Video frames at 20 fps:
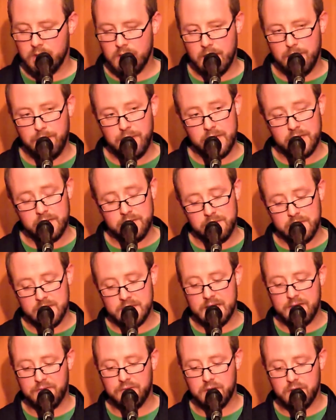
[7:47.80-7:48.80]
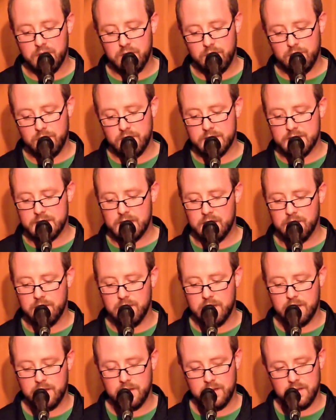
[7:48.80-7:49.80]
I picked them this afternoon, you tell
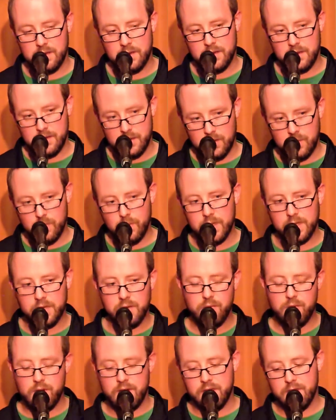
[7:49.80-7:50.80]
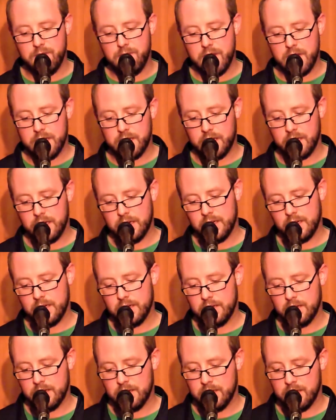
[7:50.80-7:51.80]
me, while you were at the bank.
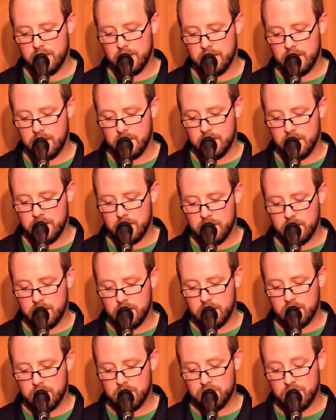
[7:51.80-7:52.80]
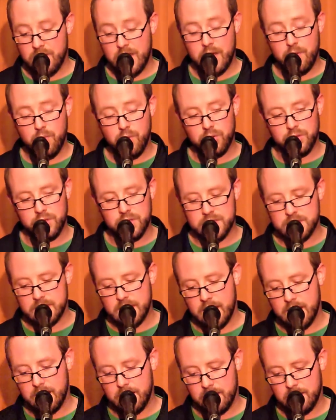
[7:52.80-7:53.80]
Try one, you
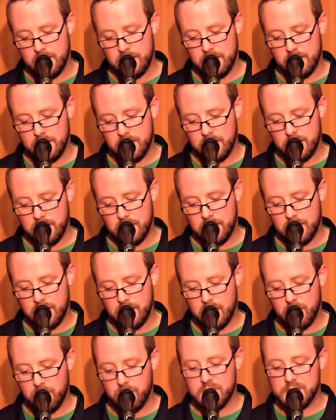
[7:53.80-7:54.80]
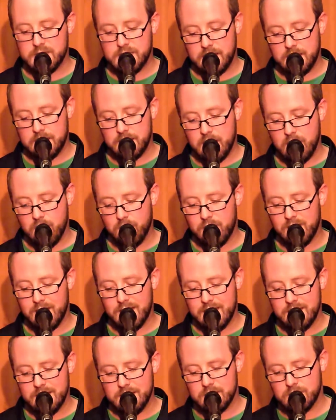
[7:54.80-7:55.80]
say, and we sit down and
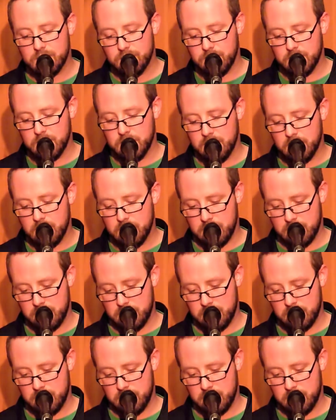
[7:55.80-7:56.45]
eat something.